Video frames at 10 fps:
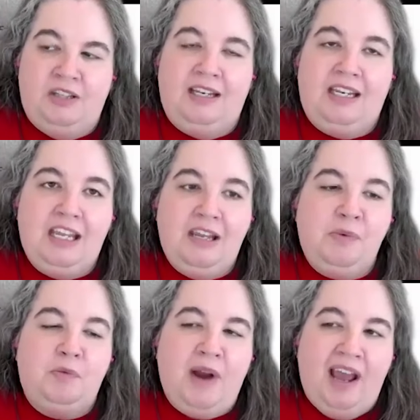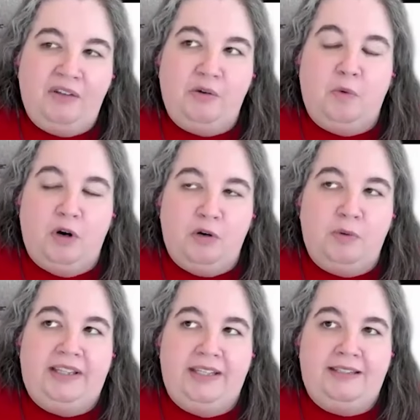that he would rather work
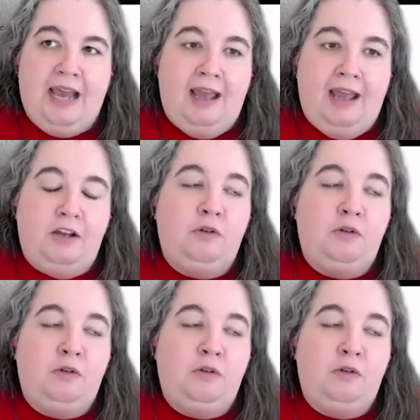with this guy